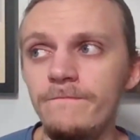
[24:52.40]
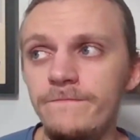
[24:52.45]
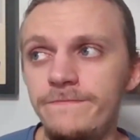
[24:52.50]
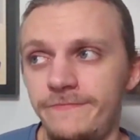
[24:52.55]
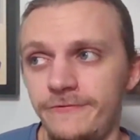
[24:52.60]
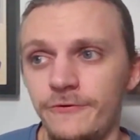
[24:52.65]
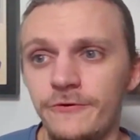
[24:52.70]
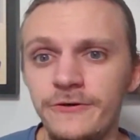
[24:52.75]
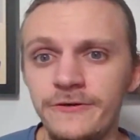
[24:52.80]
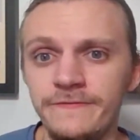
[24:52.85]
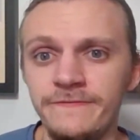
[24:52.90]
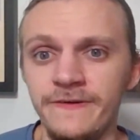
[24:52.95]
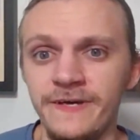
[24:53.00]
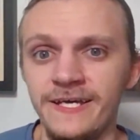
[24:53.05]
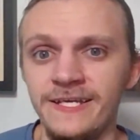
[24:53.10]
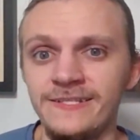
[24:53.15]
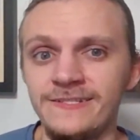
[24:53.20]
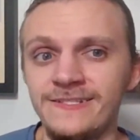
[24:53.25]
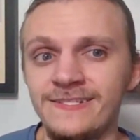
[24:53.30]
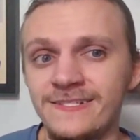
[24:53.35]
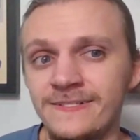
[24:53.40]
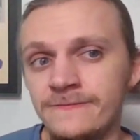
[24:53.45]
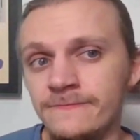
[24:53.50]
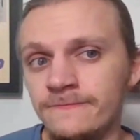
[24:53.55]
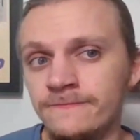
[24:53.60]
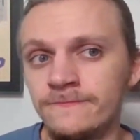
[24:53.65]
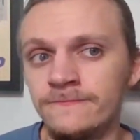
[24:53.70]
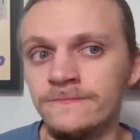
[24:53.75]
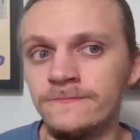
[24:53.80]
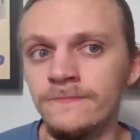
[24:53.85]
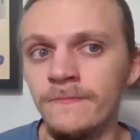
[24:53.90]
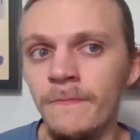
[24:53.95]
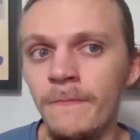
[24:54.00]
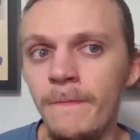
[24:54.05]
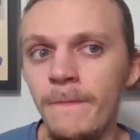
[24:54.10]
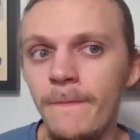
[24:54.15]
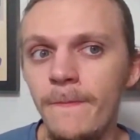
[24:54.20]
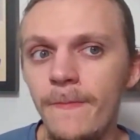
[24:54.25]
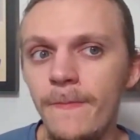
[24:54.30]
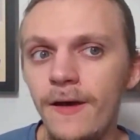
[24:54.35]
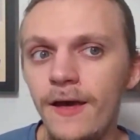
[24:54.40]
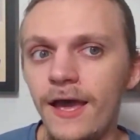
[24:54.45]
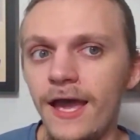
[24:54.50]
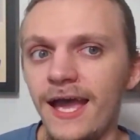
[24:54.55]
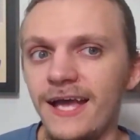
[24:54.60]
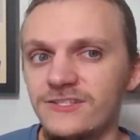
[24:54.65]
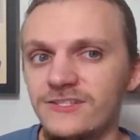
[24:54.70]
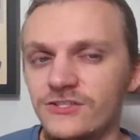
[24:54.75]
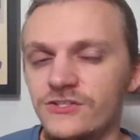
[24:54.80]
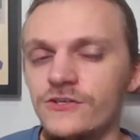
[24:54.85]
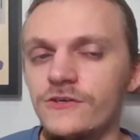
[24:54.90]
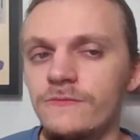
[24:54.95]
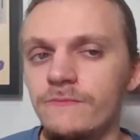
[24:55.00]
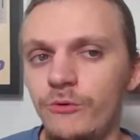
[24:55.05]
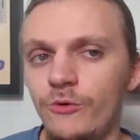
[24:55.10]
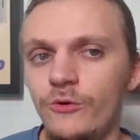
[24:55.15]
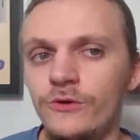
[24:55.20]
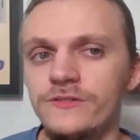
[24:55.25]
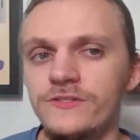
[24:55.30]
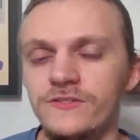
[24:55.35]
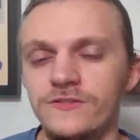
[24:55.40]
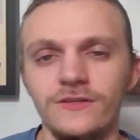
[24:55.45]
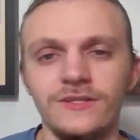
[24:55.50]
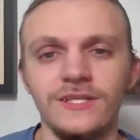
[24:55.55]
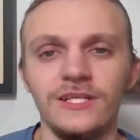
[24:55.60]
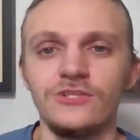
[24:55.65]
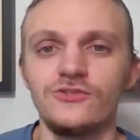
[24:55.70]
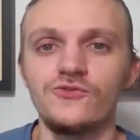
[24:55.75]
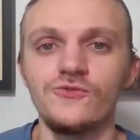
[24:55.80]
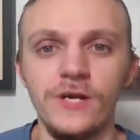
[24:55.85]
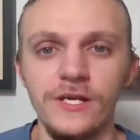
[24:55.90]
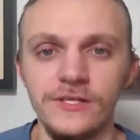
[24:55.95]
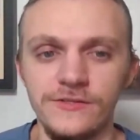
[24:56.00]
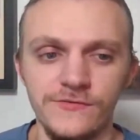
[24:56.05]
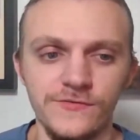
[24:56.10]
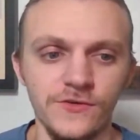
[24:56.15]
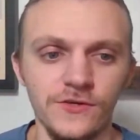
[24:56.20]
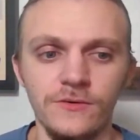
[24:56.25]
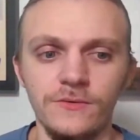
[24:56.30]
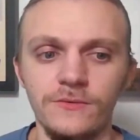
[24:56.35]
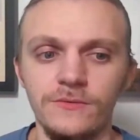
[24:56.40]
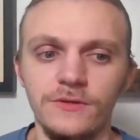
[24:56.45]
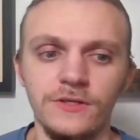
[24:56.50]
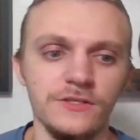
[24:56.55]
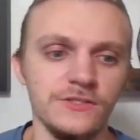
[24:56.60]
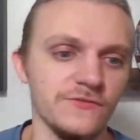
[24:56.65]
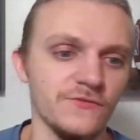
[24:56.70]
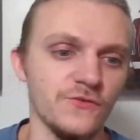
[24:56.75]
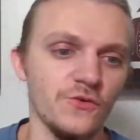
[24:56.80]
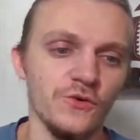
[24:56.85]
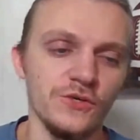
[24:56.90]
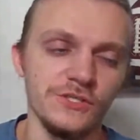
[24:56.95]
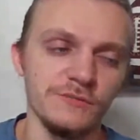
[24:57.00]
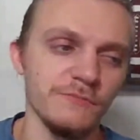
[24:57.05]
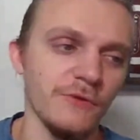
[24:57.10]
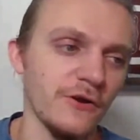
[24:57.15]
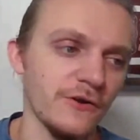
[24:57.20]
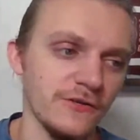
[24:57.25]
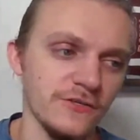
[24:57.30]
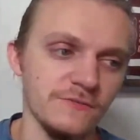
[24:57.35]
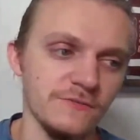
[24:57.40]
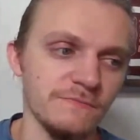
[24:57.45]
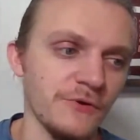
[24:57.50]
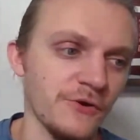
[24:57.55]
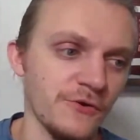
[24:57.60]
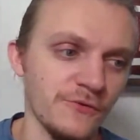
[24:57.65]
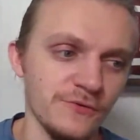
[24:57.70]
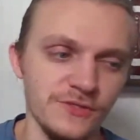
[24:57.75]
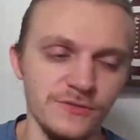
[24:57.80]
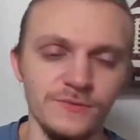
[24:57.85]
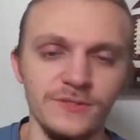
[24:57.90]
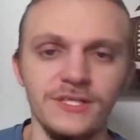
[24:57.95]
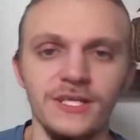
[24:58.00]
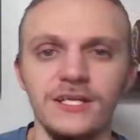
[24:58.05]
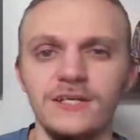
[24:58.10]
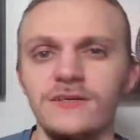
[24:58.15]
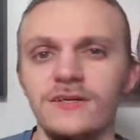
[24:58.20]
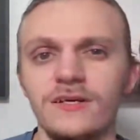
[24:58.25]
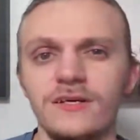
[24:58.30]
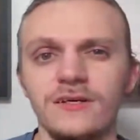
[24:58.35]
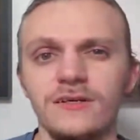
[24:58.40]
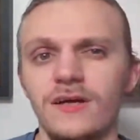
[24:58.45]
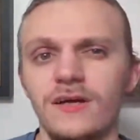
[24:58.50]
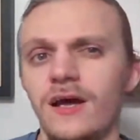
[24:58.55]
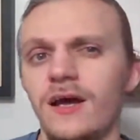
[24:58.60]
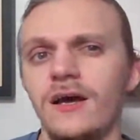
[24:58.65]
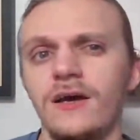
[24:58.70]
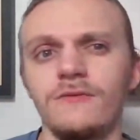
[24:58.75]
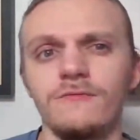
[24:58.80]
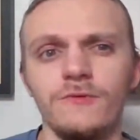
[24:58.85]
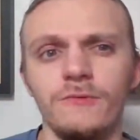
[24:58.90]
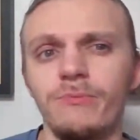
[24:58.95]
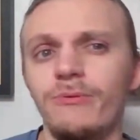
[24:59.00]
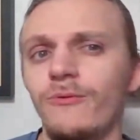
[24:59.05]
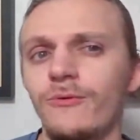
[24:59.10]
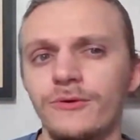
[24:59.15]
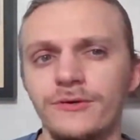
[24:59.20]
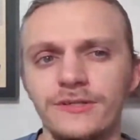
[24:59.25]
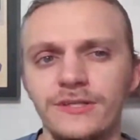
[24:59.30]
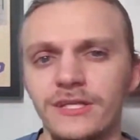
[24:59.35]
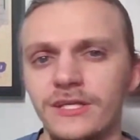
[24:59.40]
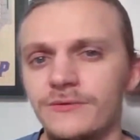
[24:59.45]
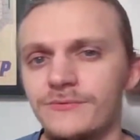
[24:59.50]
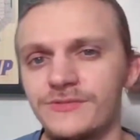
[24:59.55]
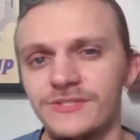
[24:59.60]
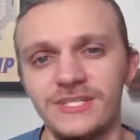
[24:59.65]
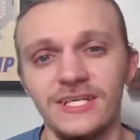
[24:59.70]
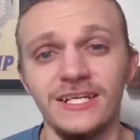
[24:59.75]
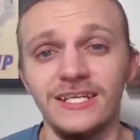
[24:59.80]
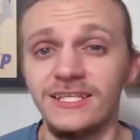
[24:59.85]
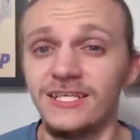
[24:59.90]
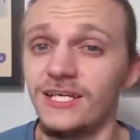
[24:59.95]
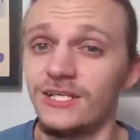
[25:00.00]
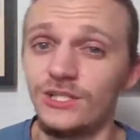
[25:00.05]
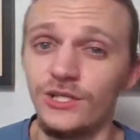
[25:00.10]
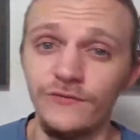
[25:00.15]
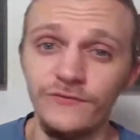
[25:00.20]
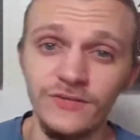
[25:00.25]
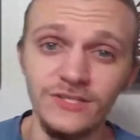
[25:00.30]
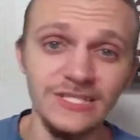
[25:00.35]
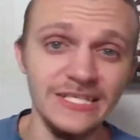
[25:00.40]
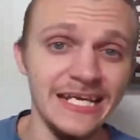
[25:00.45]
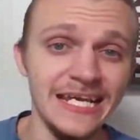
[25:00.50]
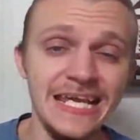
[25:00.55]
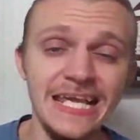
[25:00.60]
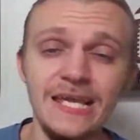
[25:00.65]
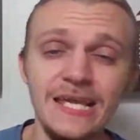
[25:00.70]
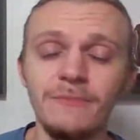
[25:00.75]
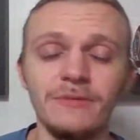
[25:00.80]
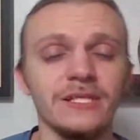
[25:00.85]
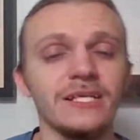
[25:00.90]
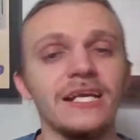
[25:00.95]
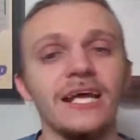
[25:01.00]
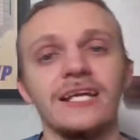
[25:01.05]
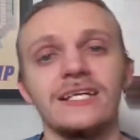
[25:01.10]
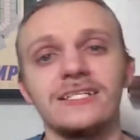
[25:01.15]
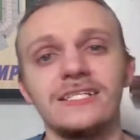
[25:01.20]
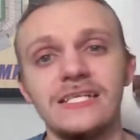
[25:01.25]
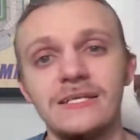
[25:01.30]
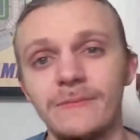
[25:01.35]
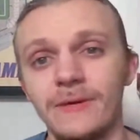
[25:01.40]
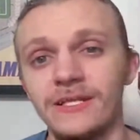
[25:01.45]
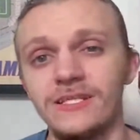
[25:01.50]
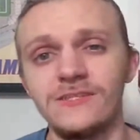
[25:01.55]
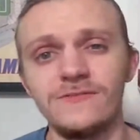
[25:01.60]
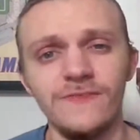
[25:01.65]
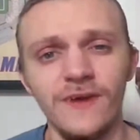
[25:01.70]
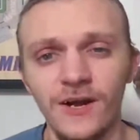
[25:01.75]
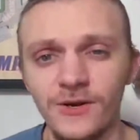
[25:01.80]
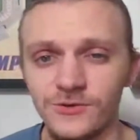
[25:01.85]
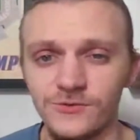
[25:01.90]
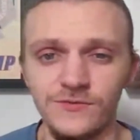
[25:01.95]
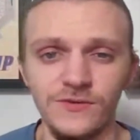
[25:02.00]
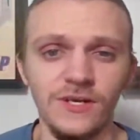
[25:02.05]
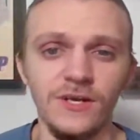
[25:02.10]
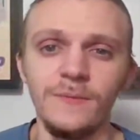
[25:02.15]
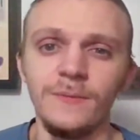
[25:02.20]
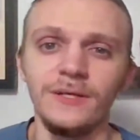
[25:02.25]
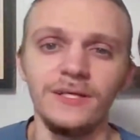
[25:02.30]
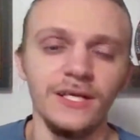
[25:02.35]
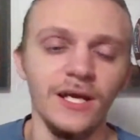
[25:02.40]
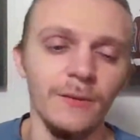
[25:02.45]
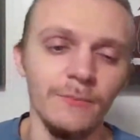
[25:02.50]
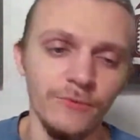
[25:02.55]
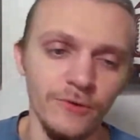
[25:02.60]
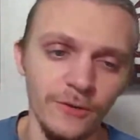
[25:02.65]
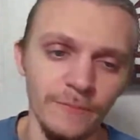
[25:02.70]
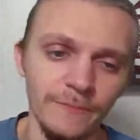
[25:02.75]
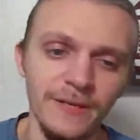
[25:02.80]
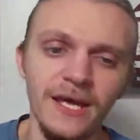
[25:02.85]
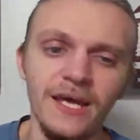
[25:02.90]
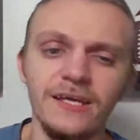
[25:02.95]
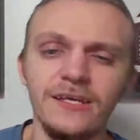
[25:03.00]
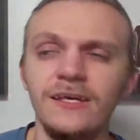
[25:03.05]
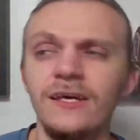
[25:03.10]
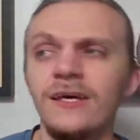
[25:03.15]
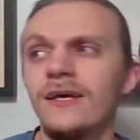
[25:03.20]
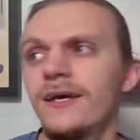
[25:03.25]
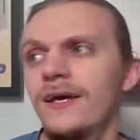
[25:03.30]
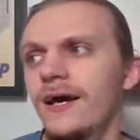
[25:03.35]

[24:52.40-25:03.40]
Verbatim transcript: Florida fans at certain points thought they'd transfer because, of course, Marcus Burke was the one that uh, reportedly was getting kicked off the team and then had teammates vouch for him and got brought back.